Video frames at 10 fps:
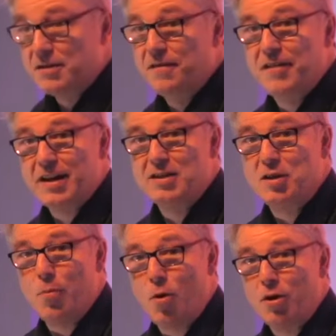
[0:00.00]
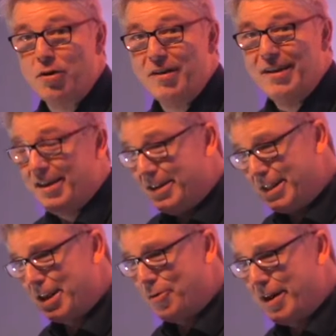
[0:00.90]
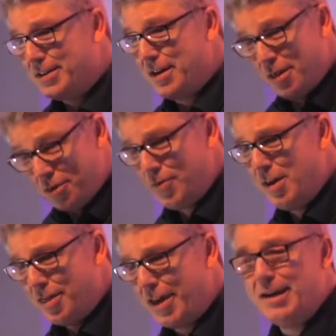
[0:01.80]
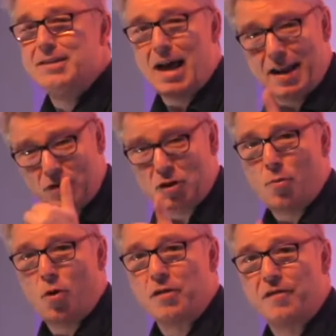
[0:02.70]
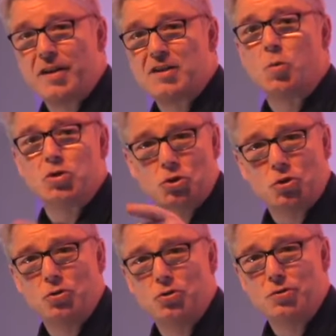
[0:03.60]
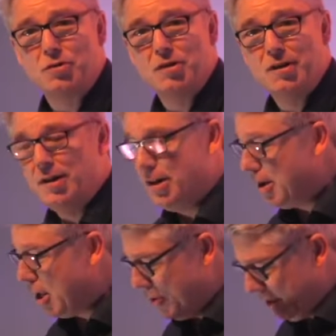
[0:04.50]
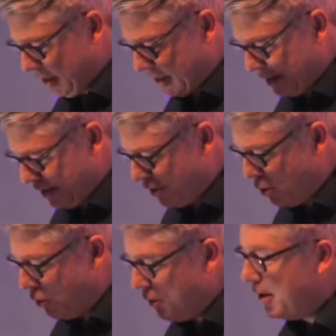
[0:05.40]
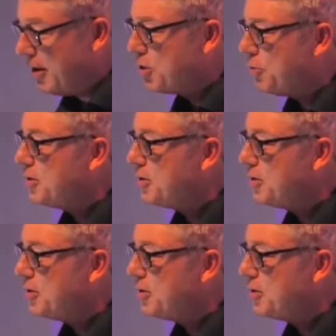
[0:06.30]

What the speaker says: to fix the boiler. Isn't that great? Three things and I've got the boiler fixed. What's your good news? And Lorraine says, there you go. It's a